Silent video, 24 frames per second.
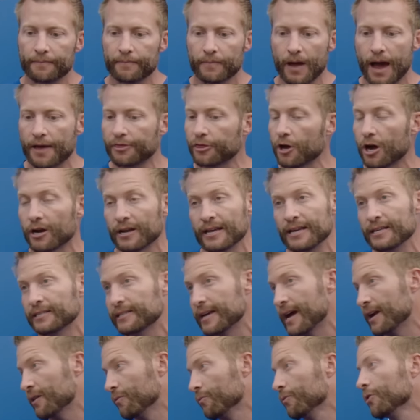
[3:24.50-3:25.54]
I thought he's
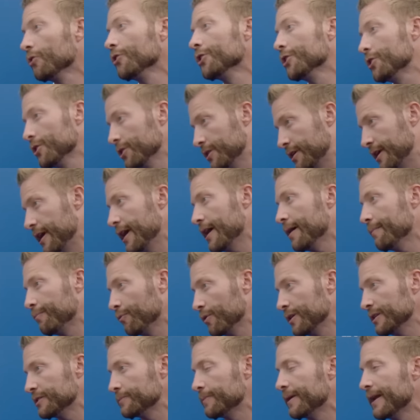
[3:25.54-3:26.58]
had a really good camp
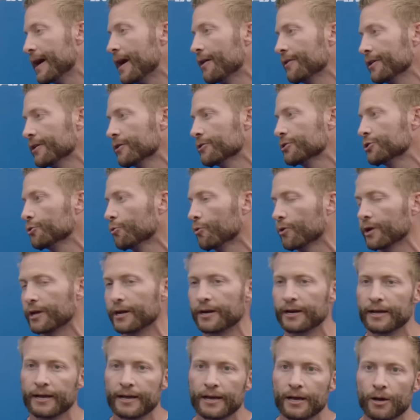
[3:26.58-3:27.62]
when he's been out here. Jordan
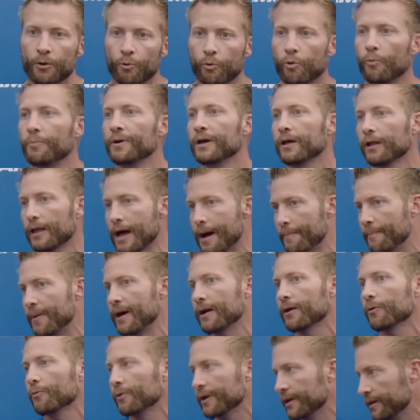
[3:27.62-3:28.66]
will be a lot
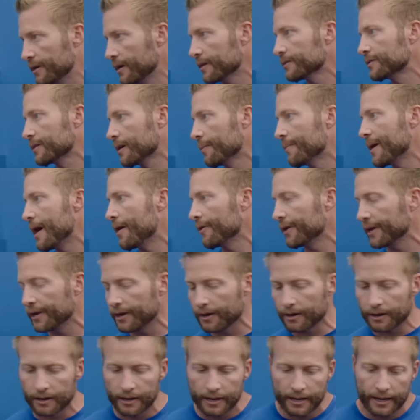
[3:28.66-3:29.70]
better when he does come out
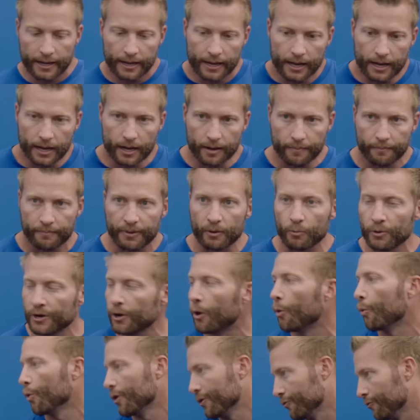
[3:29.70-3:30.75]
here. But we
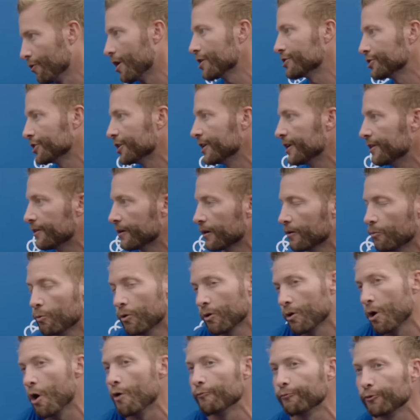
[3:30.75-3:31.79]
don't want to rush it either.
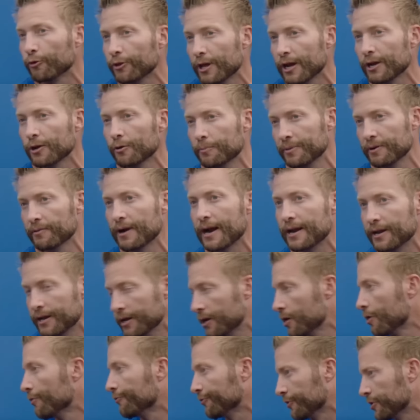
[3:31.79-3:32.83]
We're hopeful that he'll be ready
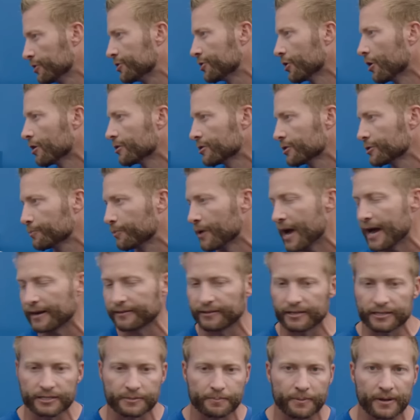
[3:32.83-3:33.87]
to go for the Chargers
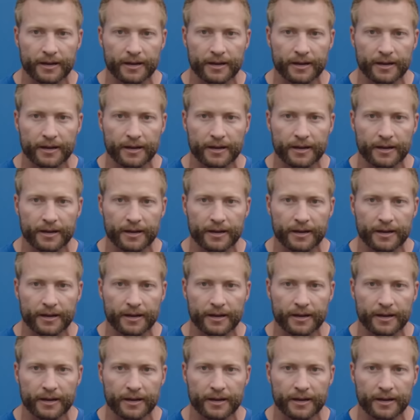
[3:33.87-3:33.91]
practice.